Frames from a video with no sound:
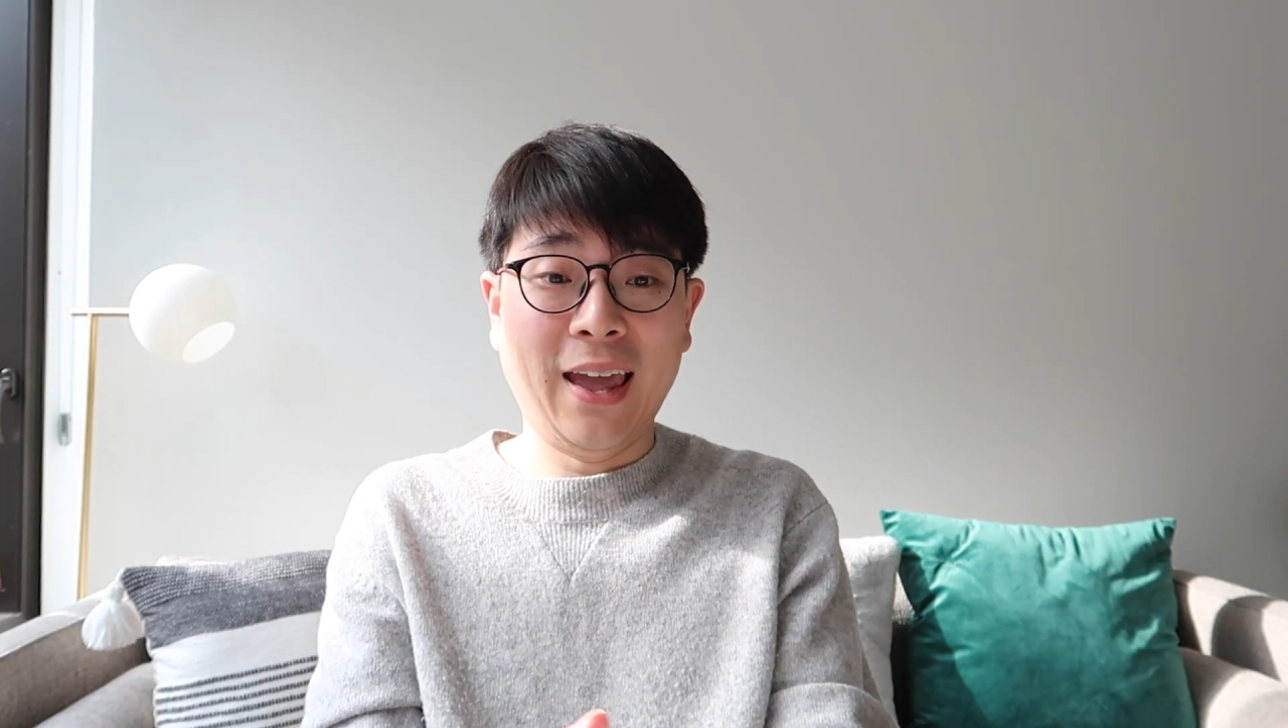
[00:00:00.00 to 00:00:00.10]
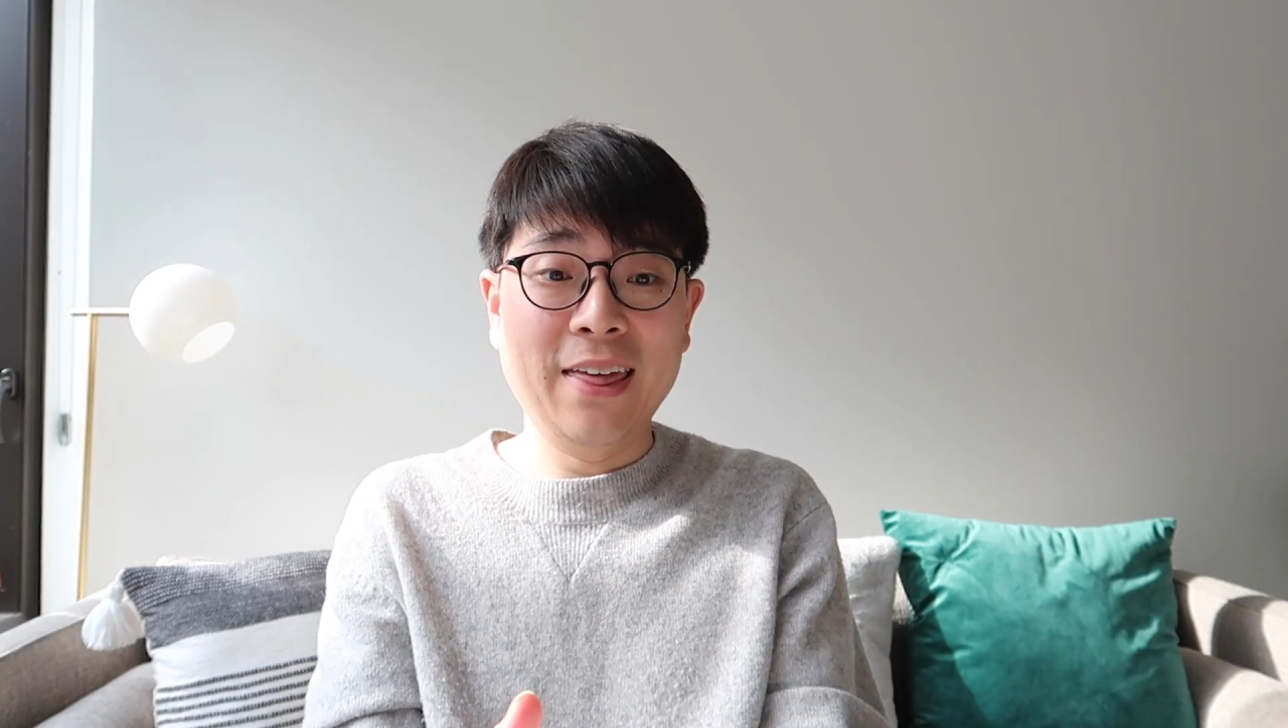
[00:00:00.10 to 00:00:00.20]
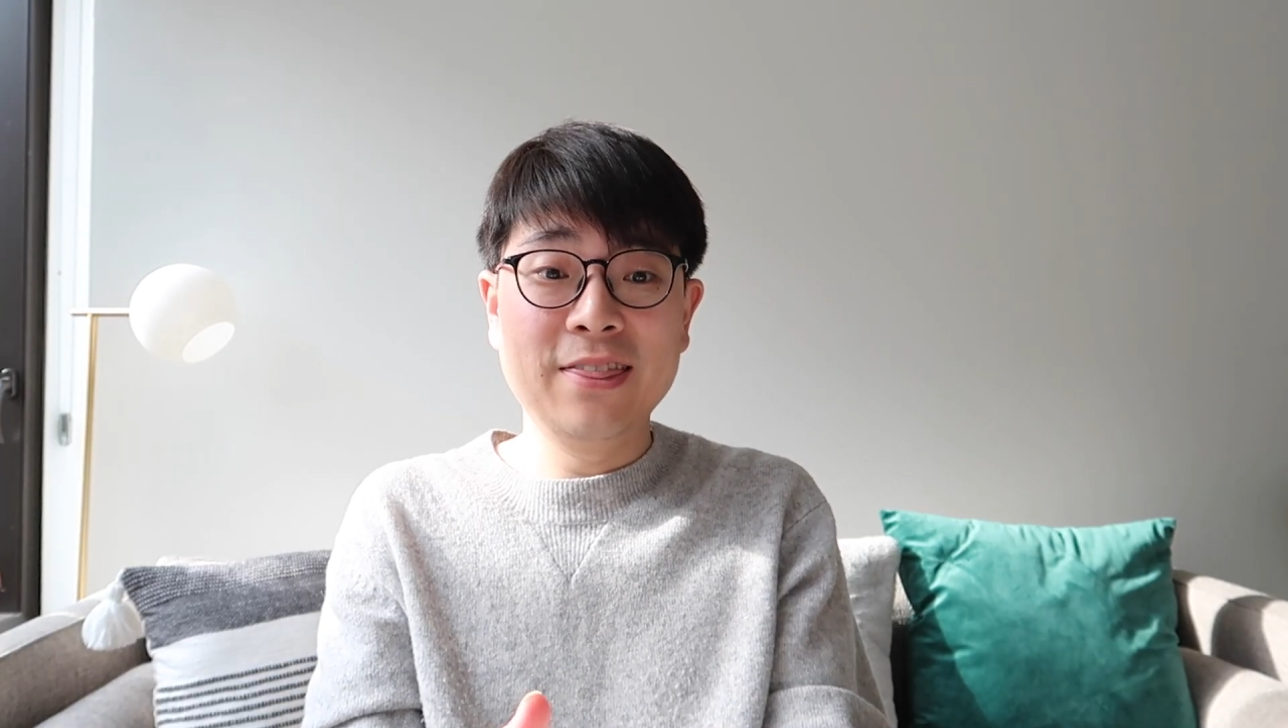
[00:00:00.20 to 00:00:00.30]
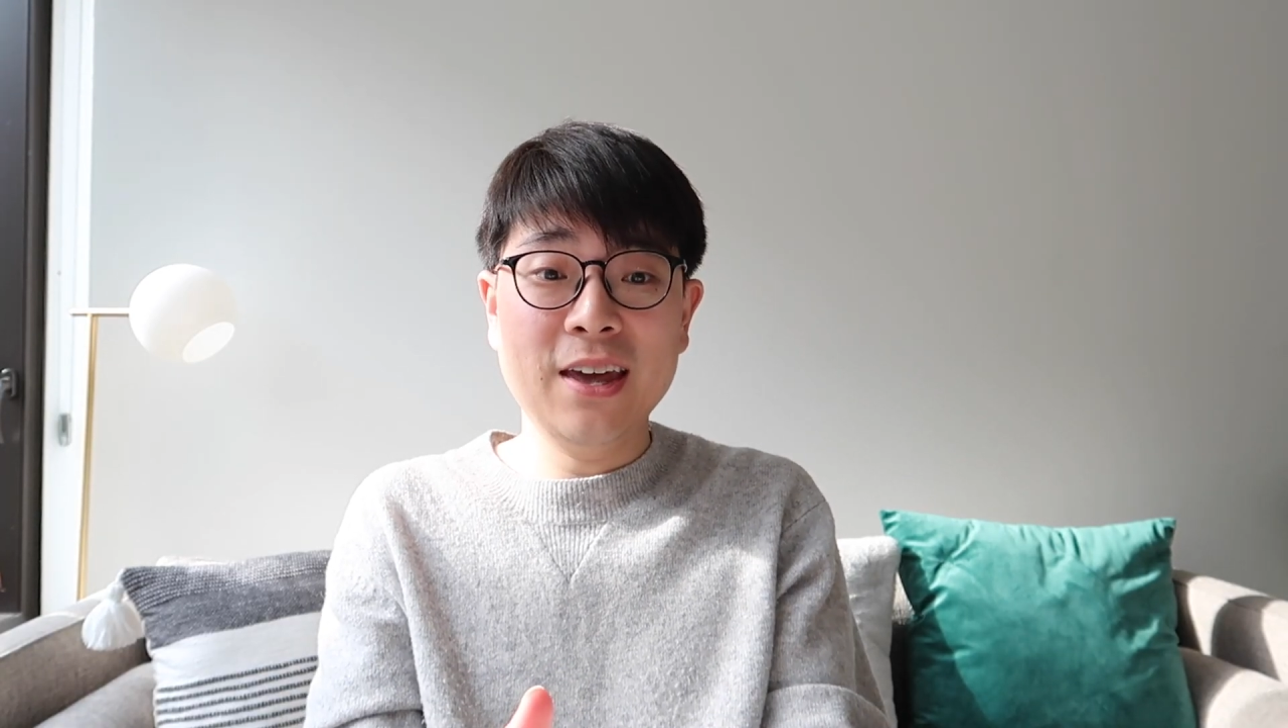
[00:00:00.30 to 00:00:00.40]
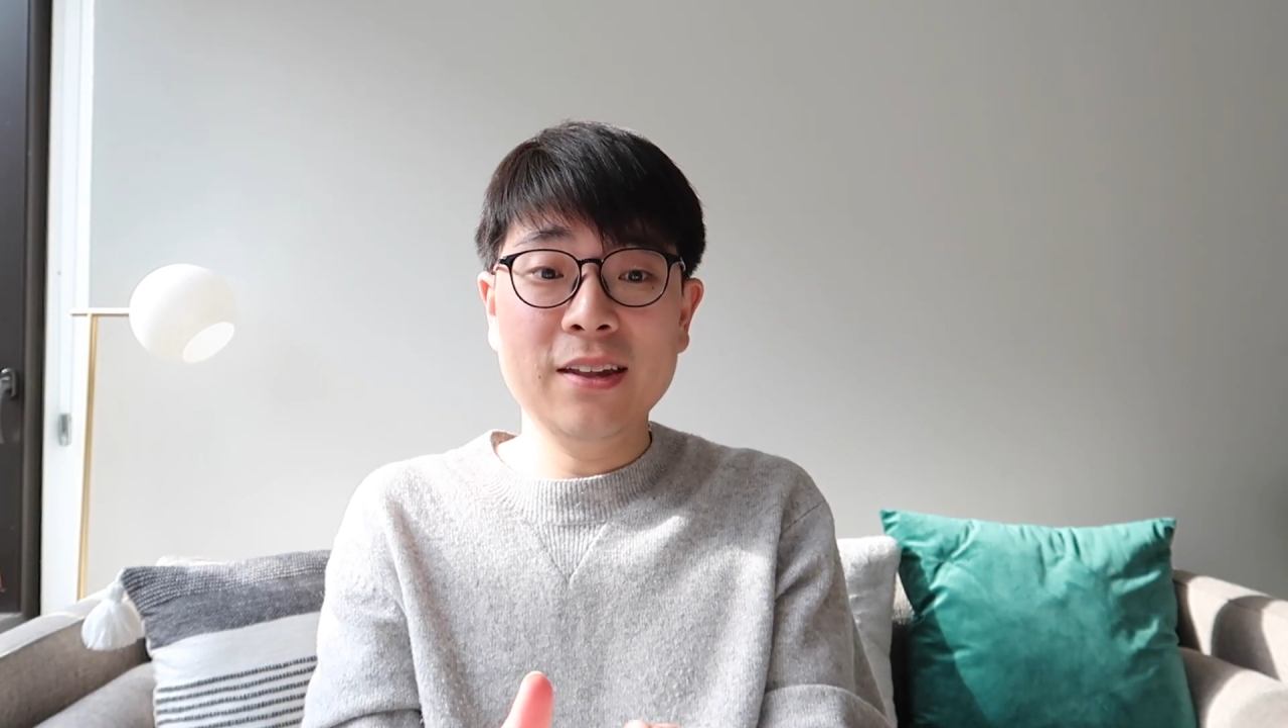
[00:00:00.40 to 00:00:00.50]

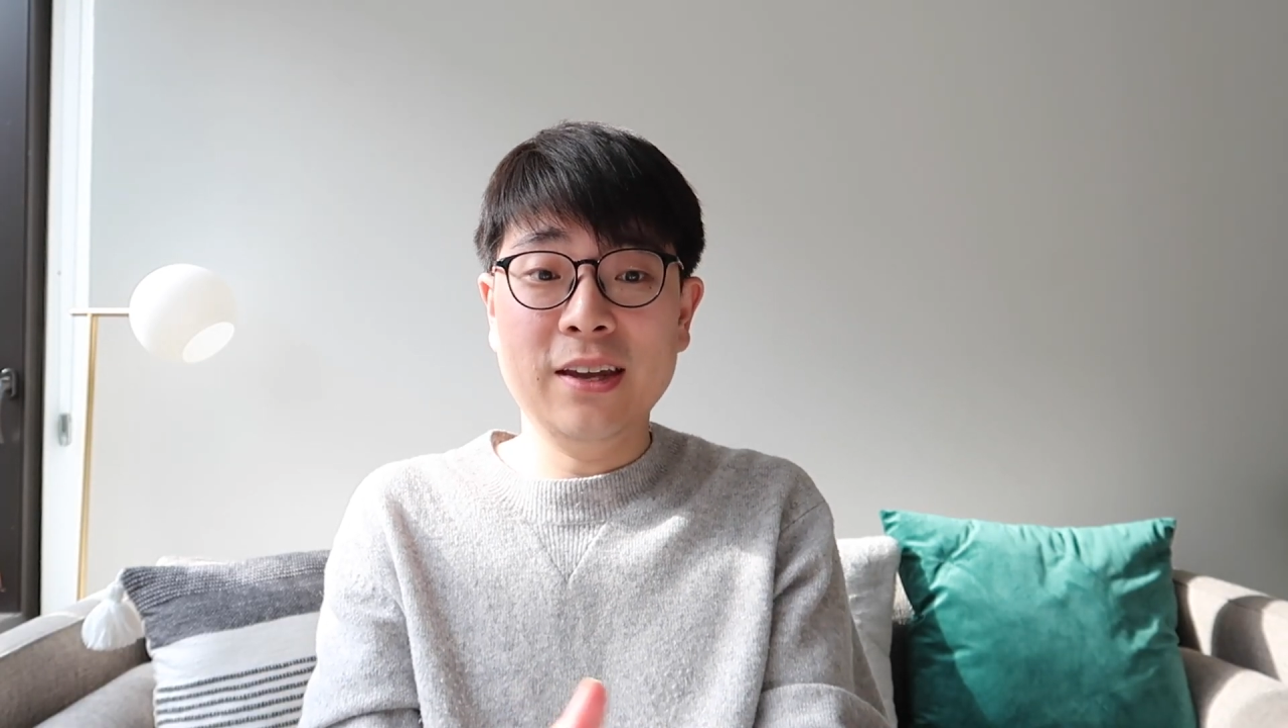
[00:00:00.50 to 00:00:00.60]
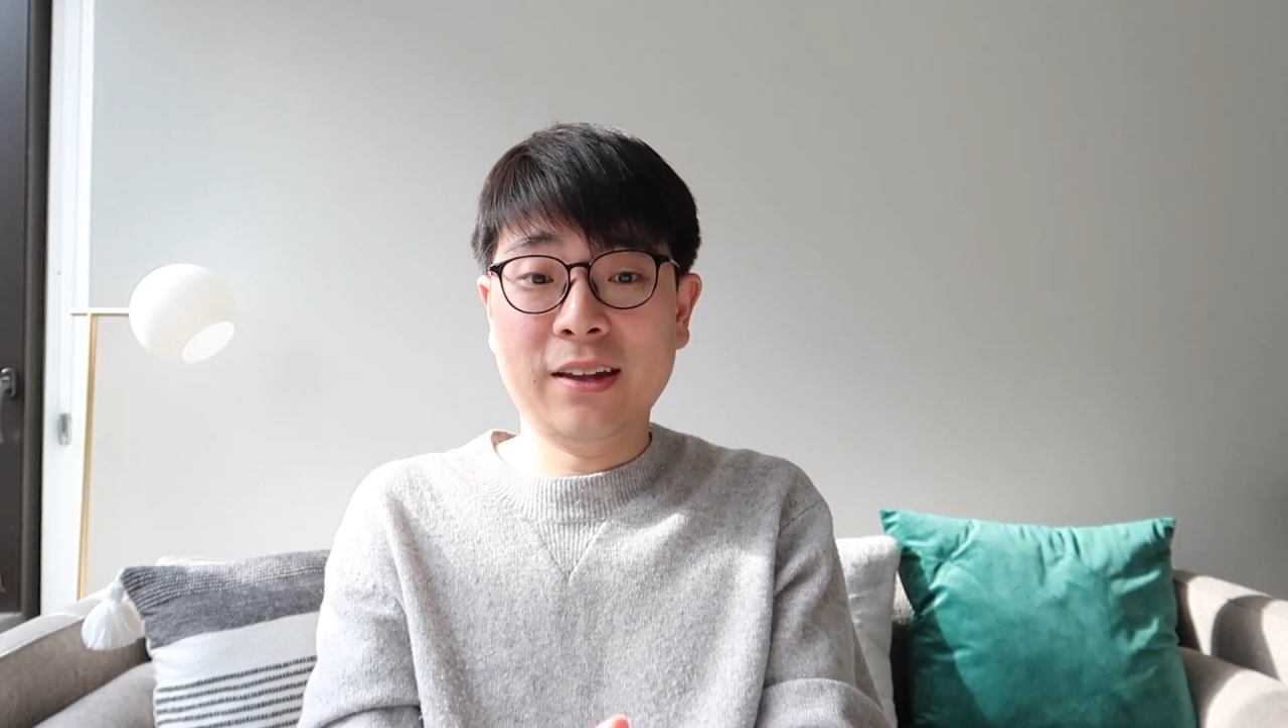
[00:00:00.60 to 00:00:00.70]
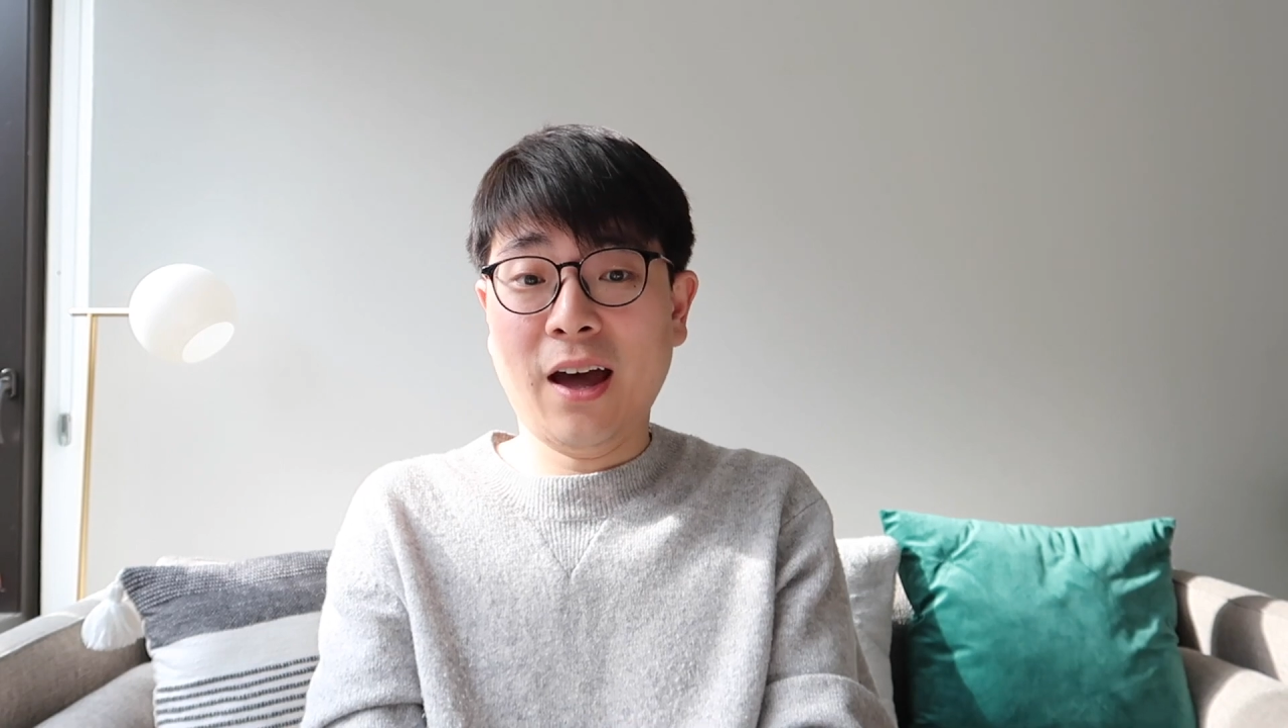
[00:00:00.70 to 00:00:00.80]
And then it